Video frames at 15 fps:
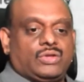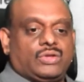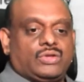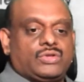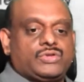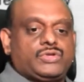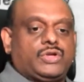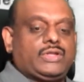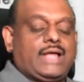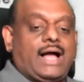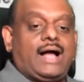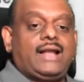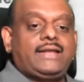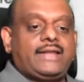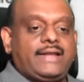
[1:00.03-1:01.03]
So the
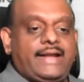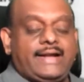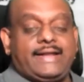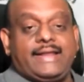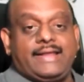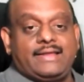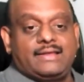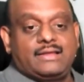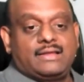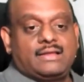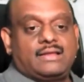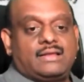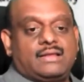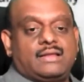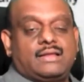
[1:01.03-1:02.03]
alternating
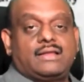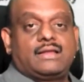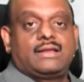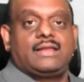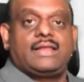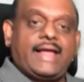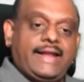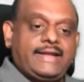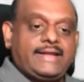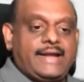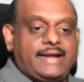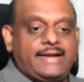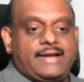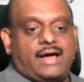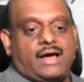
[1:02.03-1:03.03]
light
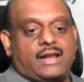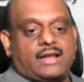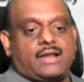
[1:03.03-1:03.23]
and dark